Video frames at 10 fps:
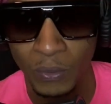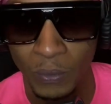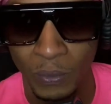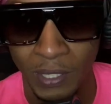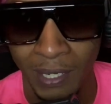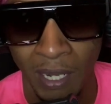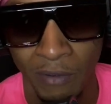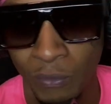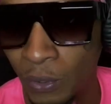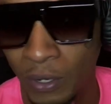we got LAVAA WORLD.
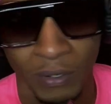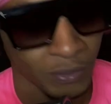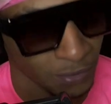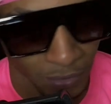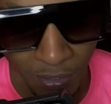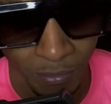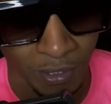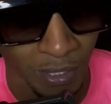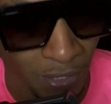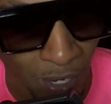You know what I'm saying? Now